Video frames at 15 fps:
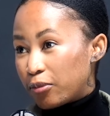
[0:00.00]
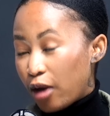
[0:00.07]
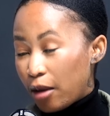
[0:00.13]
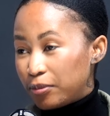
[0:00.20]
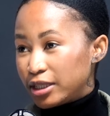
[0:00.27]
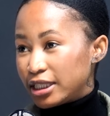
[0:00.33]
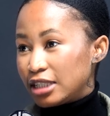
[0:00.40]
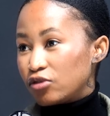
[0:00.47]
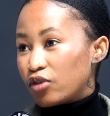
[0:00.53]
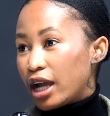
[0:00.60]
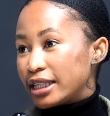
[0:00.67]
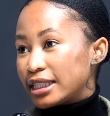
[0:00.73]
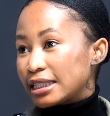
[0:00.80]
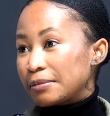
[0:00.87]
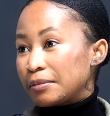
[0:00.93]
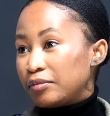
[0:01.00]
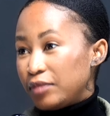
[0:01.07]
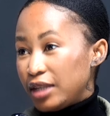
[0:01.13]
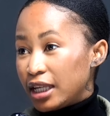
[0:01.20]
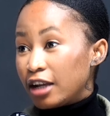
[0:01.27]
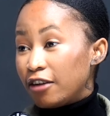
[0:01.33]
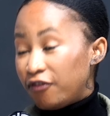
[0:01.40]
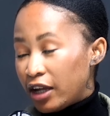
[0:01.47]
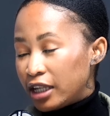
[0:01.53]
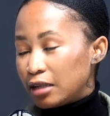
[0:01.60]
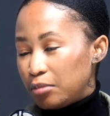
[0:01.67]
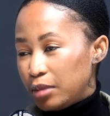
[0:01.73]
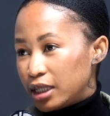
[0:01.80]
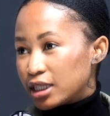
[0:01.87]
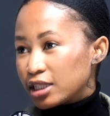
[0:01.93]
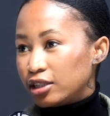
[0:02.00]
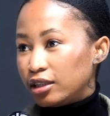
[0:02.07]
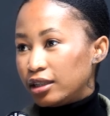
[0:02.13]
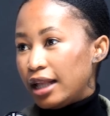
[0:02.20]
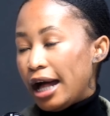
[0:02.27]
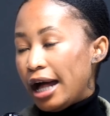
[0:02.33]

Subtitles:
property rights being a fundamental